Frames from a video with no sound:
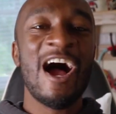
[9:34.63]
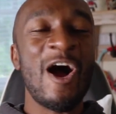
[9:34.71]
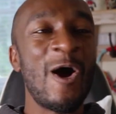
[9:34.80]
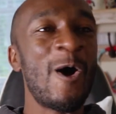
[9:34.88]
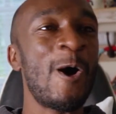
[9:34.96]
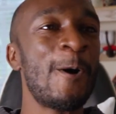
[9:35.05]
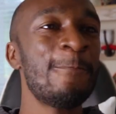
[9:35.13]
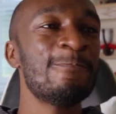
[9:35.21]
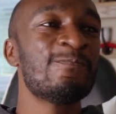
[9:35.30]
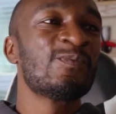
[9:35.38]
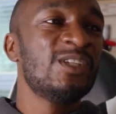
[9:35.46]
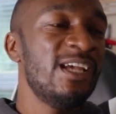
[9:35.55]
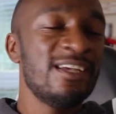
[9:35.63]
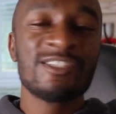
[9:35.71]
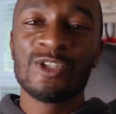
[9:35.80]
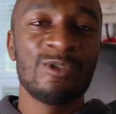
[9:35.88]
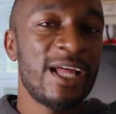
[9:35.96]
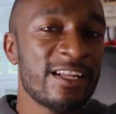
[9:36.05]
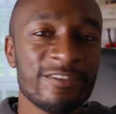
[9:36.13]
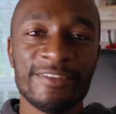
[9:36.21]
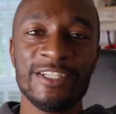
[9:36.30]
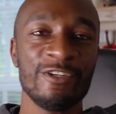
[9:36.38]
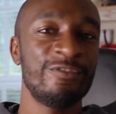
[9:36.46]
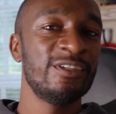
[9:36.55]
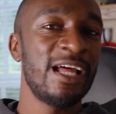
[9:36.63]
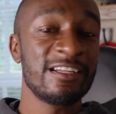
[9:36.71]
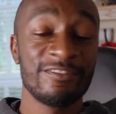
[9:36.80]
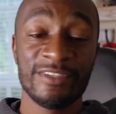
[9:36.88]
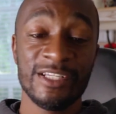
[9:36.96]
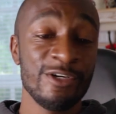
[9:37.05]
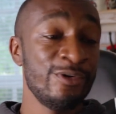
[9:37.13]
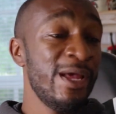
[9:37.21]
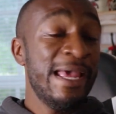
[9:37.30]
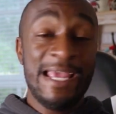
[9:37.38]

Yeah, so like the video if you like the video.